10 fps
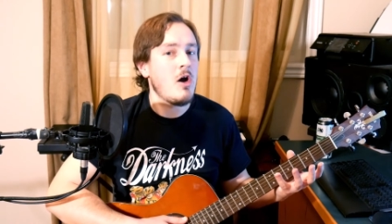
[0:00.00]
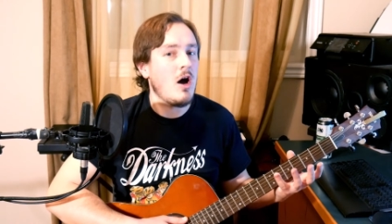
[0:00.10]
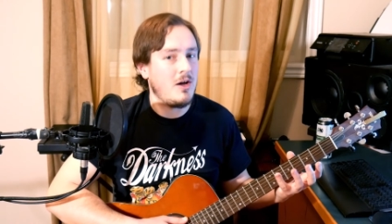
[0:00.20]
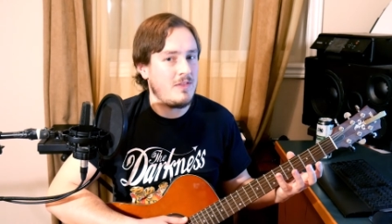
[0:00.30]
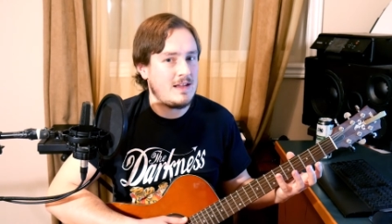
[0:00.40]

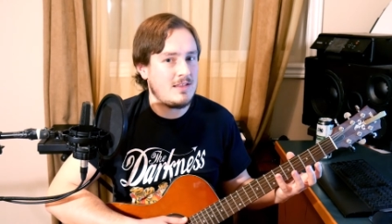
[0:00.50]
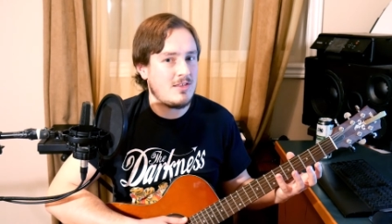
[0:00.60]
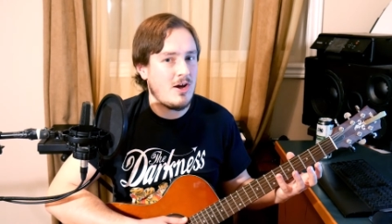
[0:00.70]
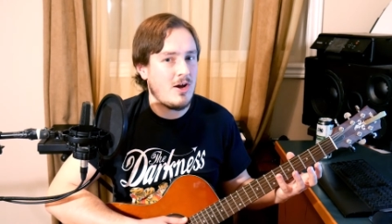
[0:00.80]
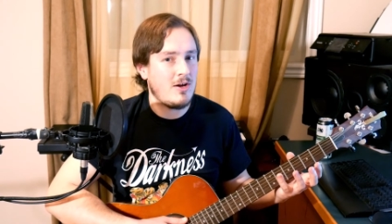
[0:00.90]
on the
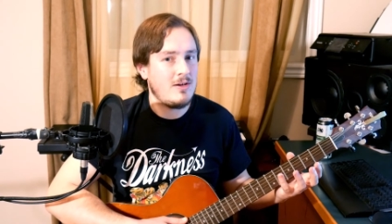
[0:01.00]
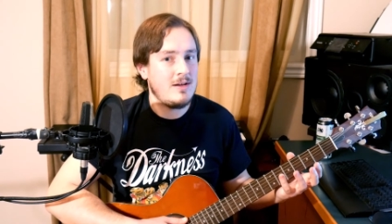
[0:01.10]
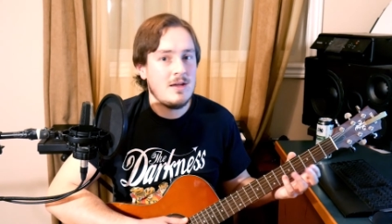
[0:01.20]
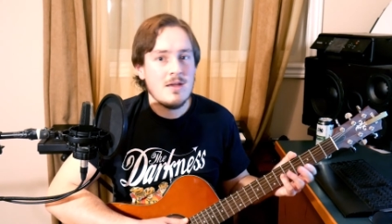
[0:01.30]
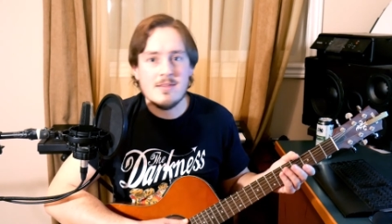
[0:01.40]
guitar.
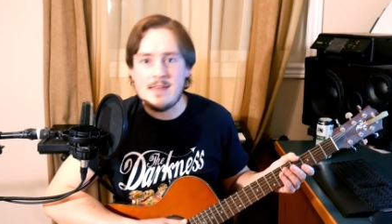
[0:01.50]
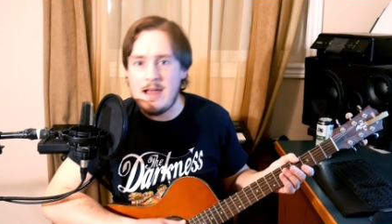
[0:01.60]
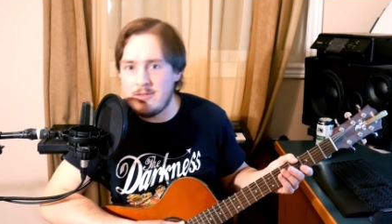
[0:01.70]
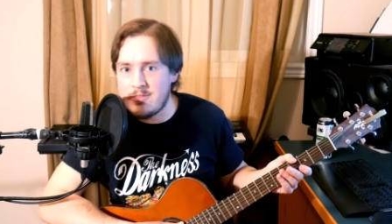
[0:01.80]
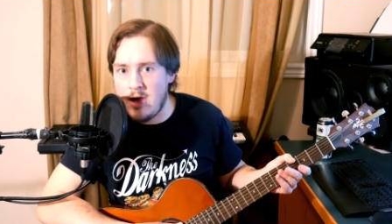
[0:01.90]

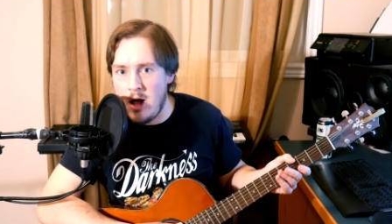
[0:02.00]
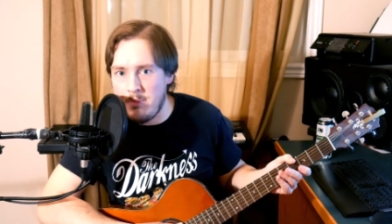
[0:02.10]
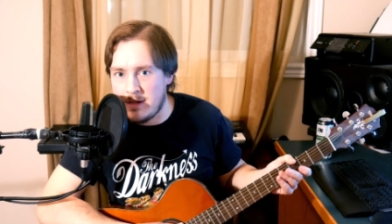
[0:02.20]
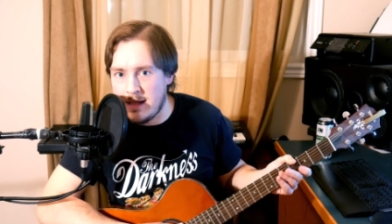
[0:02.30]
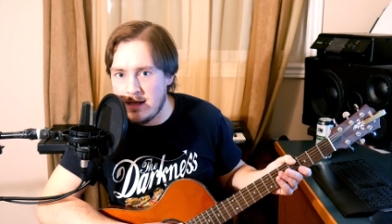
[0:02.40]
Sounds
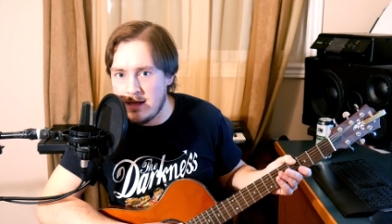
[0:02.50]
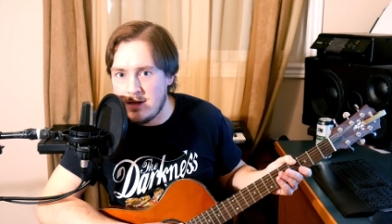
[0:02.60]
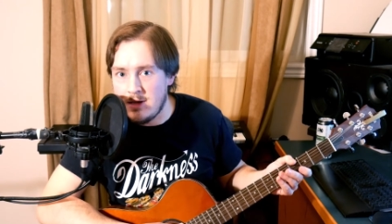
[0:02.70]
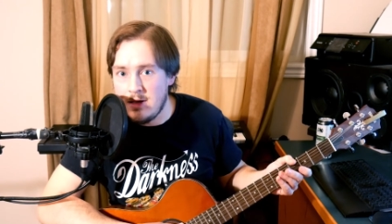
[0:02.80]
complicated,